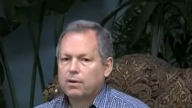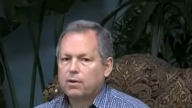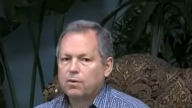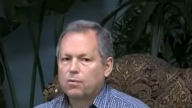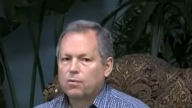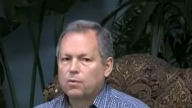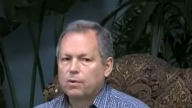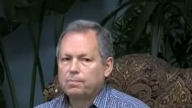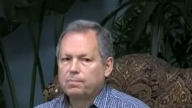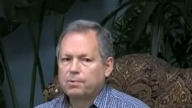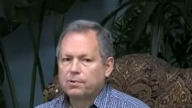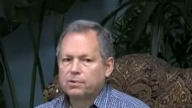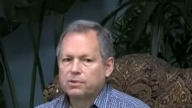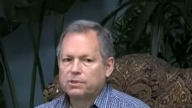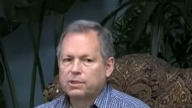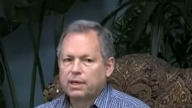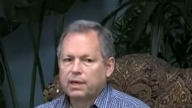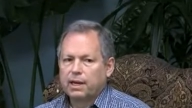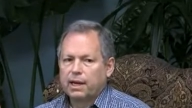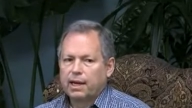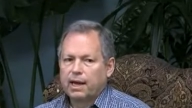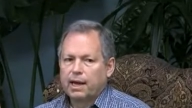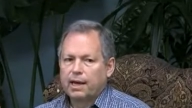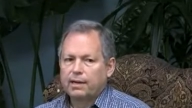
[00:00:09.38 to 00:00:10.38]
One
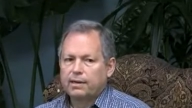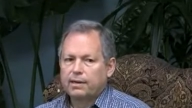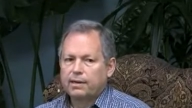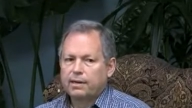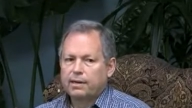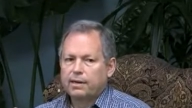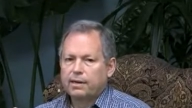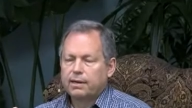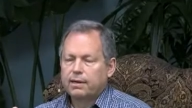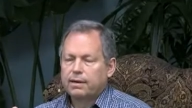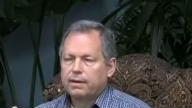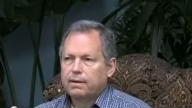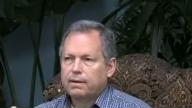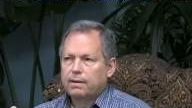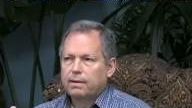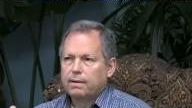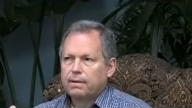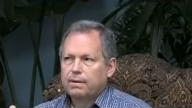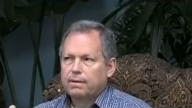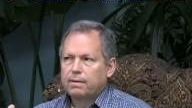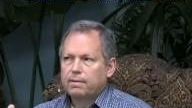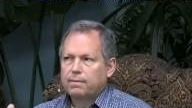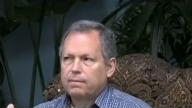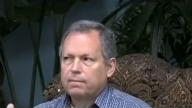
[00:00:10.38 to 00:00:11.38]
person had
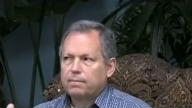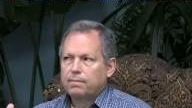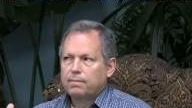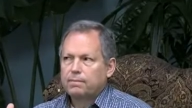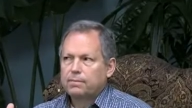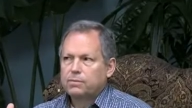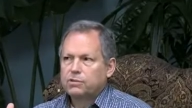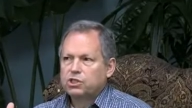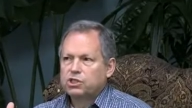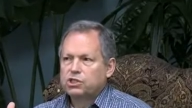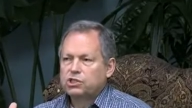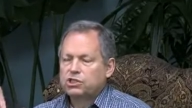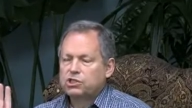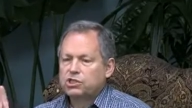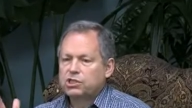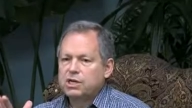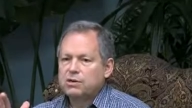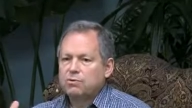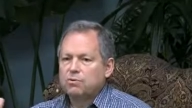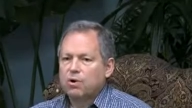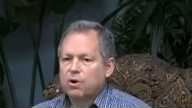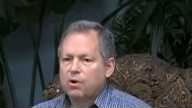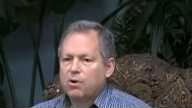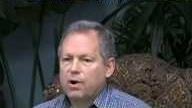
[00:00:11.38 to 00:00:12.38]

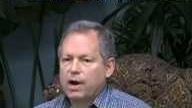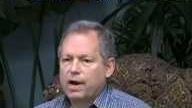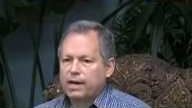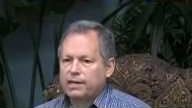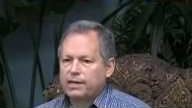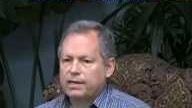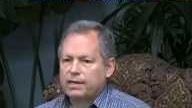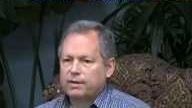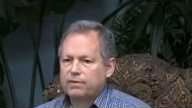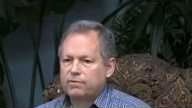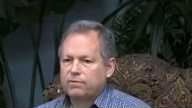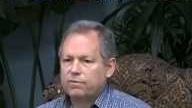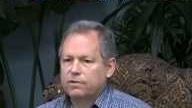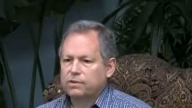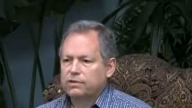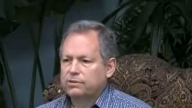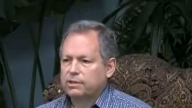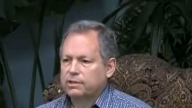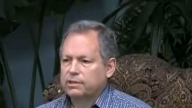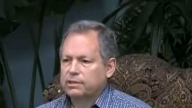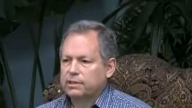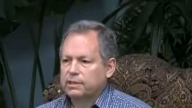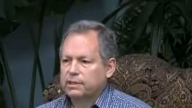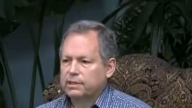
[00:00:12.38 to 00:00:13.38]
zero idea of what
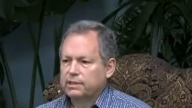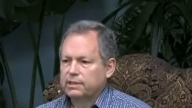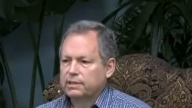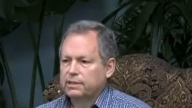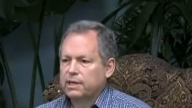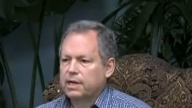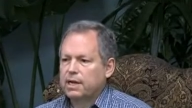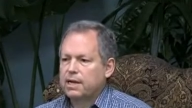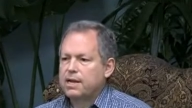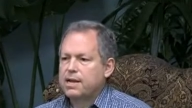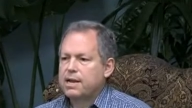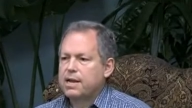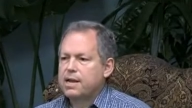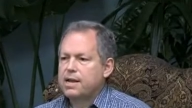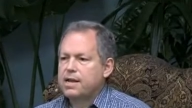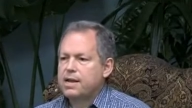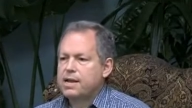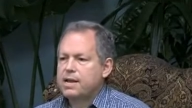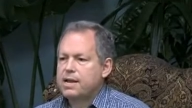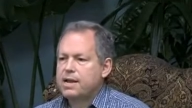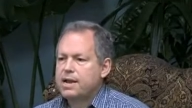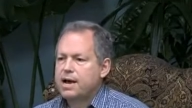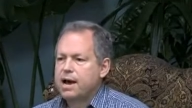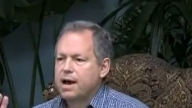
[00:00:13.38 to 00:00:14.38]
trust is.
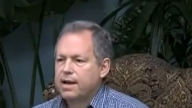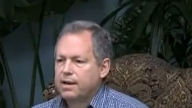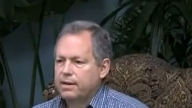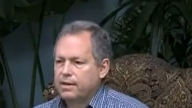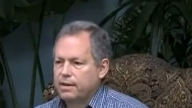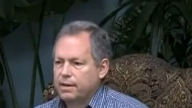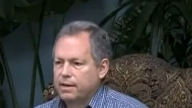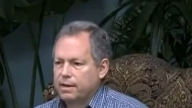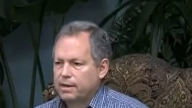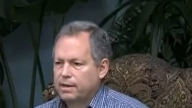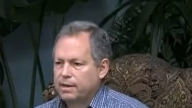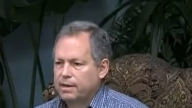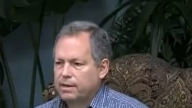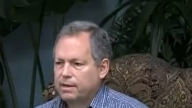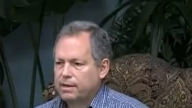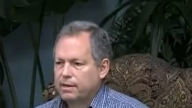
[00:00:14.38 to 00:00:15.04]
None.